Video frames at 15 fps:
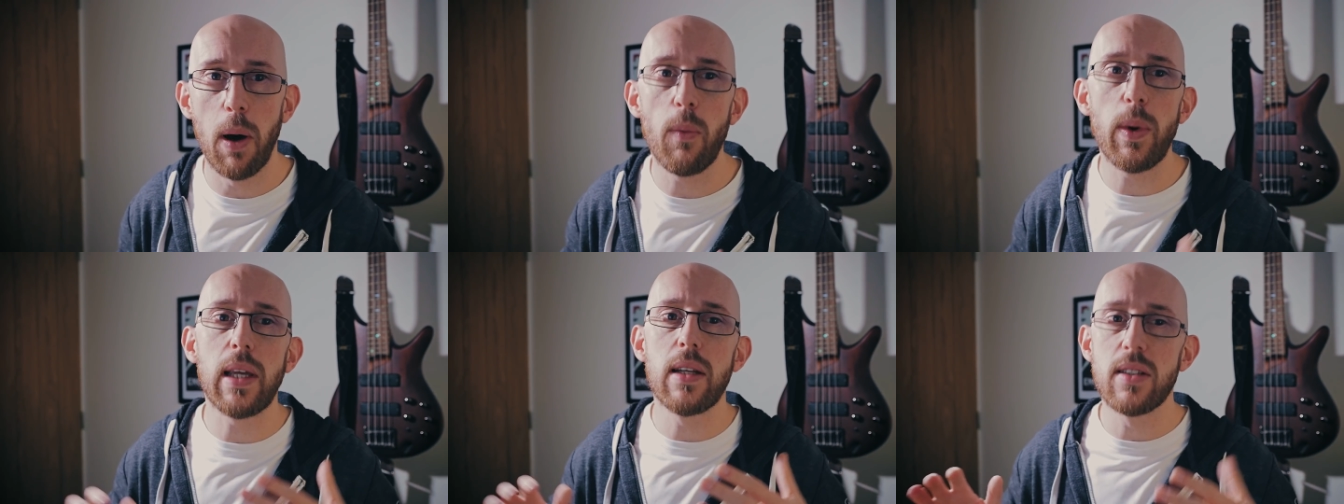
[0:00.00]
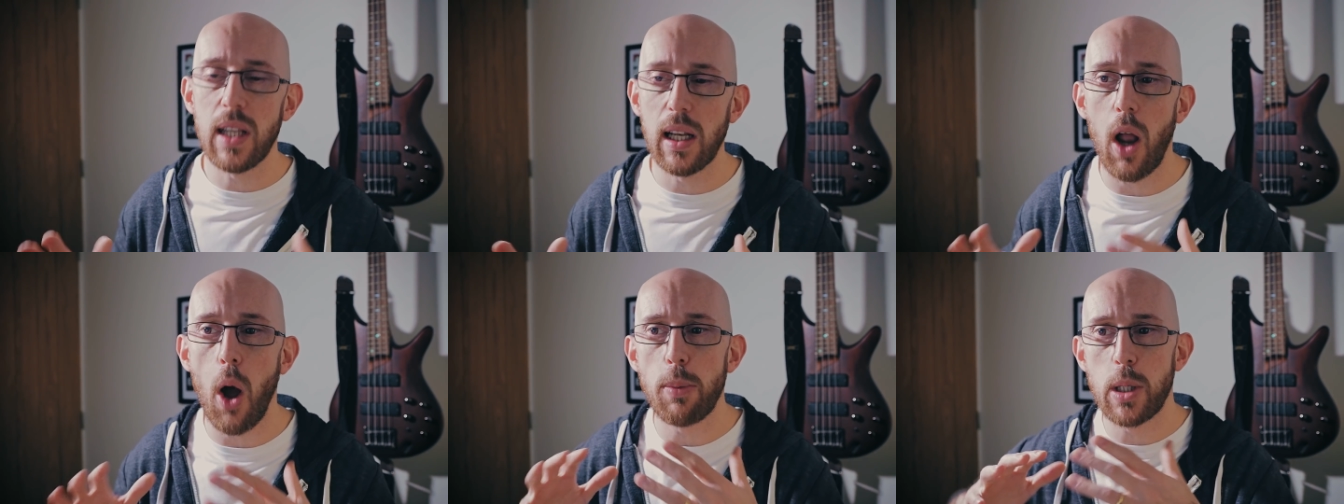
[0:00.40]
But we can
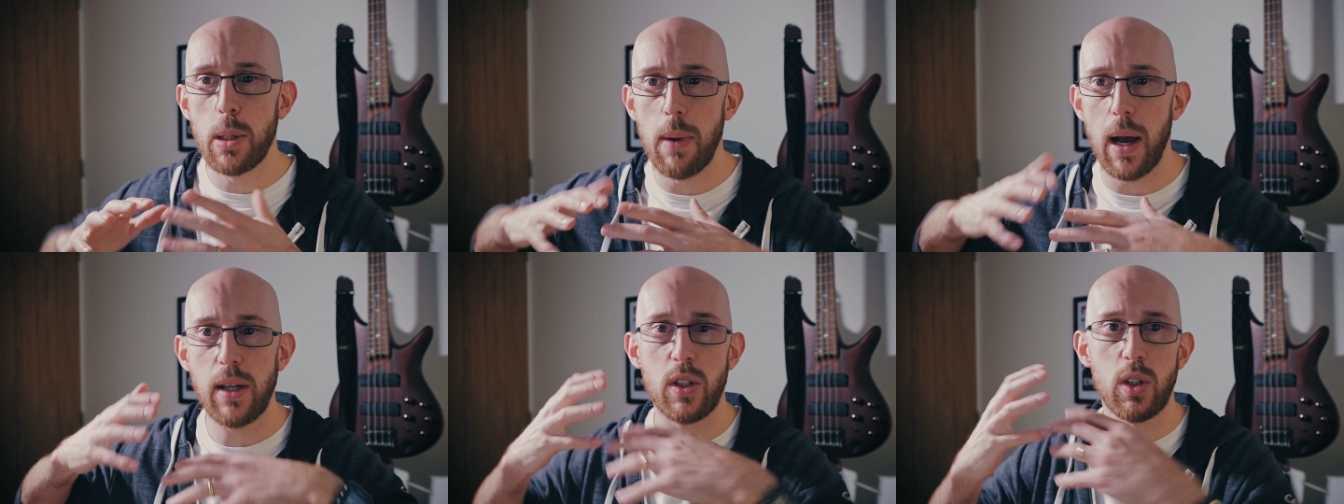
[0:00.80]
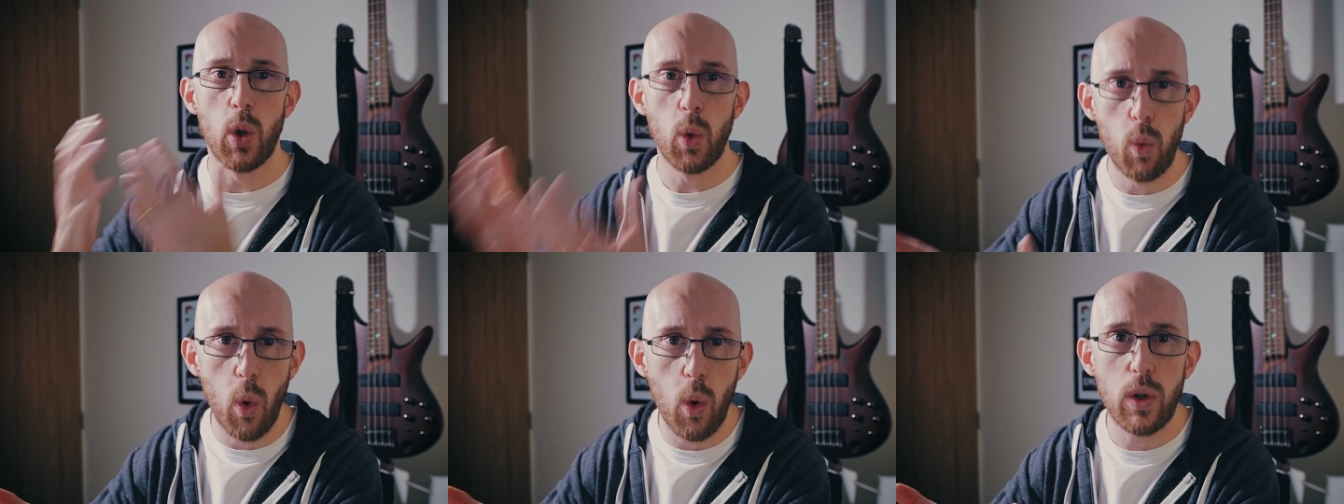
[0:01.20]
still optimize
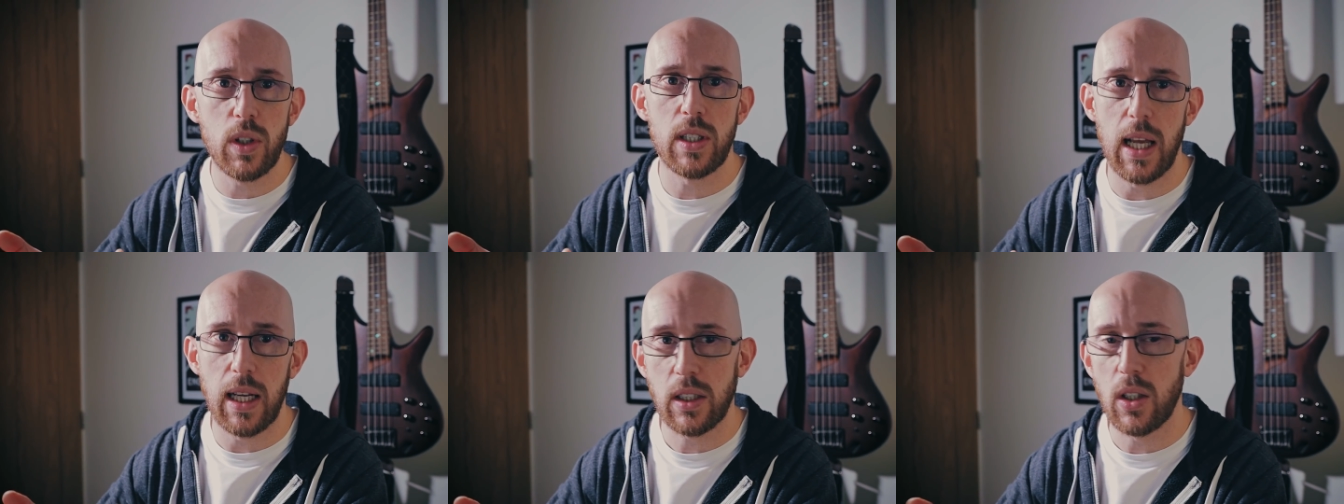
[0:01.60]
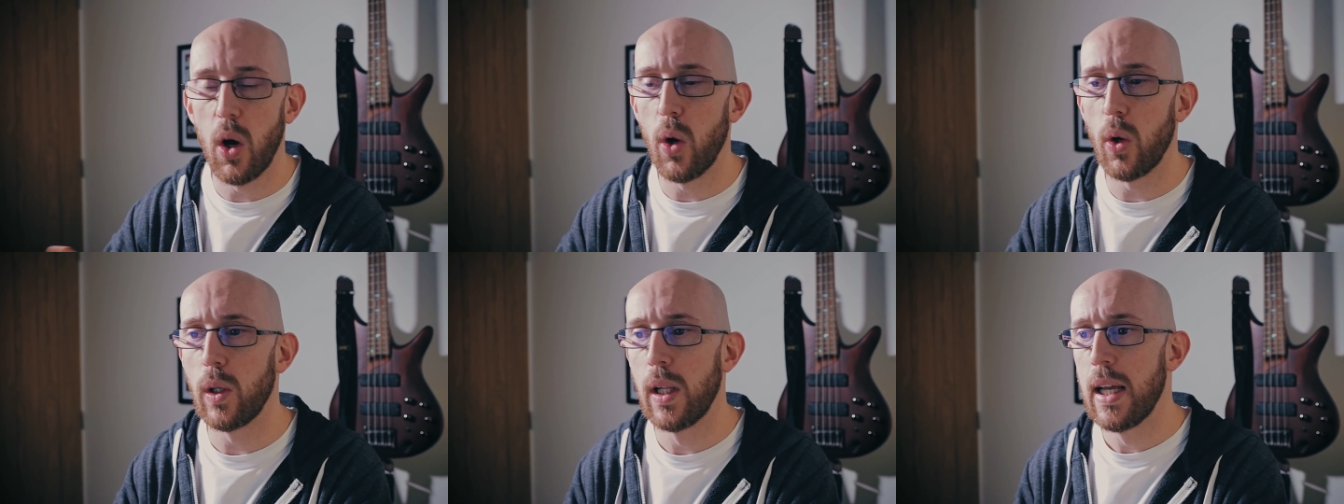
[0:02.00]
towards that
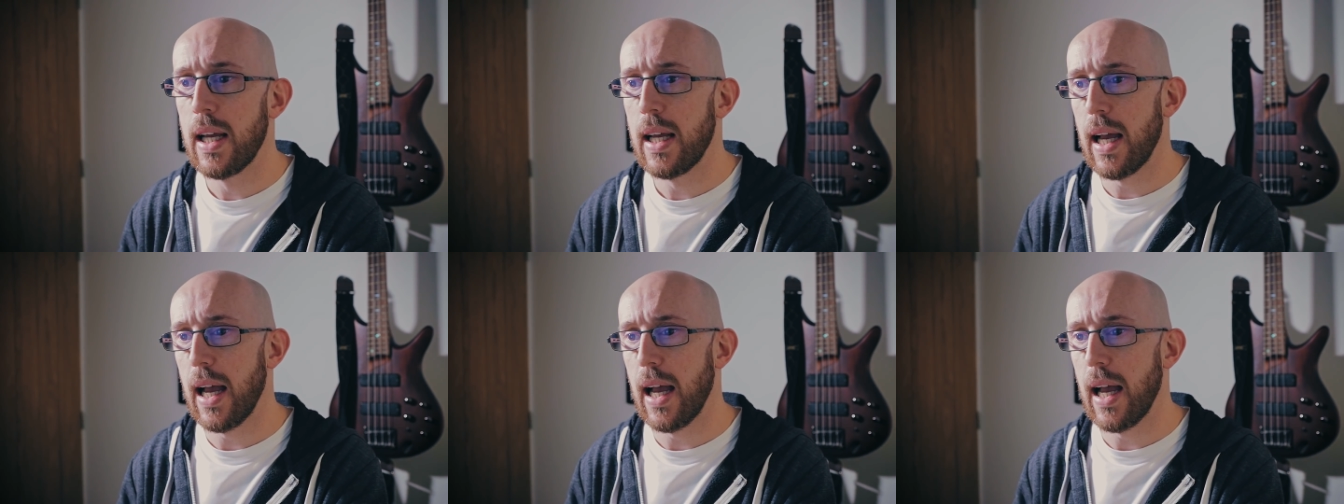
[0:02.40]
goal.